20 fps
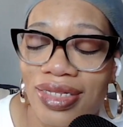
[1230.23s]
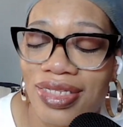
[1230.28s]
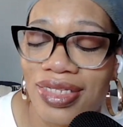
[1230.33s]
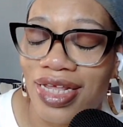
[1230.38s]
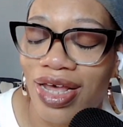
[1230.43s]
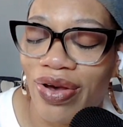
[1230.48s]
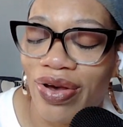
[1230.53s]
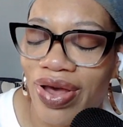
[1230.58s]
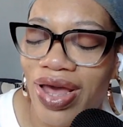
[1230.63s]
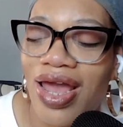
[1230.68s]

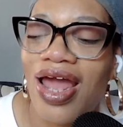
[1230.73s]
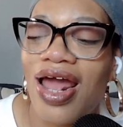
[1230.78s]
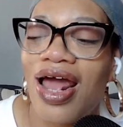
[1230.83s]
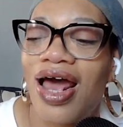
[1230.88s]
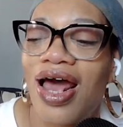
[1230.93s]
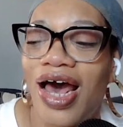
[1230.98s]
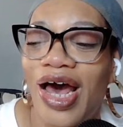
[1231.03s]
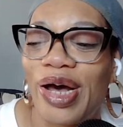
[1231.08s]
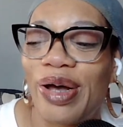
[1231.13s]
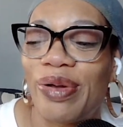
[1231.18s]
So,
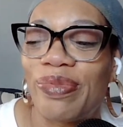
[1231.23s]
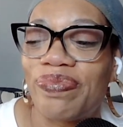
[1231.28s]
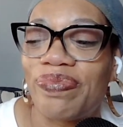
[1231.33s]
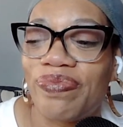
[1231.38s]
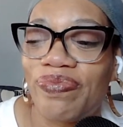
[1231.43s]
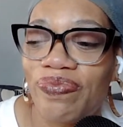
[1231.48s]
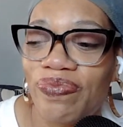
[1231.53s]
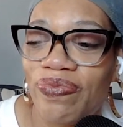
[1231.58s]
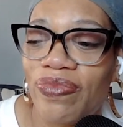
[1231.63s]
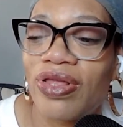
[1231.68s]
um,
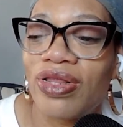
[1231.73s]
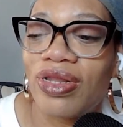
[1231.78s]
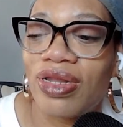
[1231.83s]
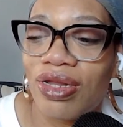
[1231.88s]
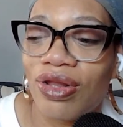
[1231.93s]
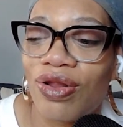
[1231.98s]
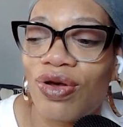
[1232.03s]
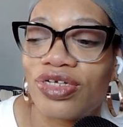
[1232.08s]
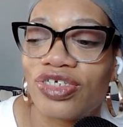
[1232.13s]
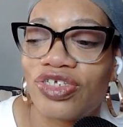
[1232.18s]

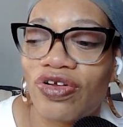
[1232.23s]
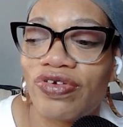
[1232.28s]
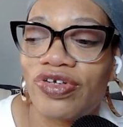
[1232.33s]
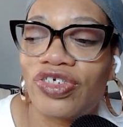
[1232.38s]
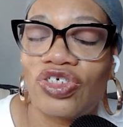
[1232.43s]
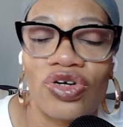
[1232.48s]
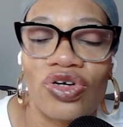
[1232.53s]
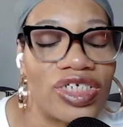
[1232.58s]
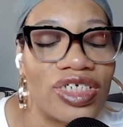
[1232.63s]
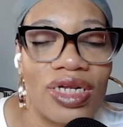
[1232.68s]
long story
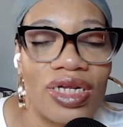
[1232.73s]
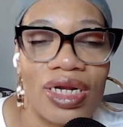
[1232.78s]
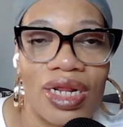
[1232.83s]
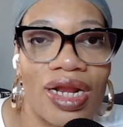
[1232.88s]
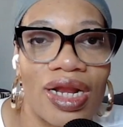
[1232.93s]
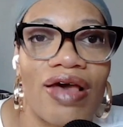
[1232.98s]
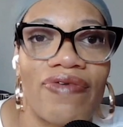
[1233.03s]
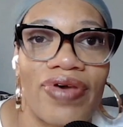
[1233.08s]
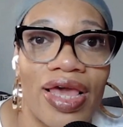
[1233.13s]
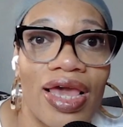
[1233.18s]
short, she
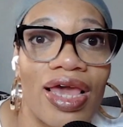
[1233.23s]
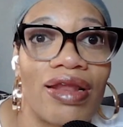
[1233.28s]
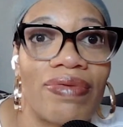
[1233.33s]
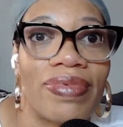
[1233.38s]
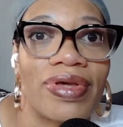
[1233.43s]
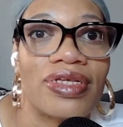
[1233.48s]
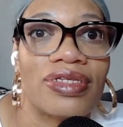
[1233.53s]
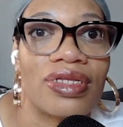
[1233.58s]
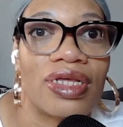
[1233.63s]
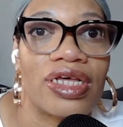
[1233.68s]
didn't have a hand
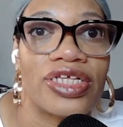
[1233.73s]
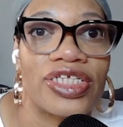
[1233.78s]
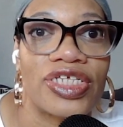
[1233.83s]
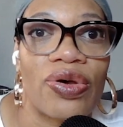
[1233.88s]
mixer.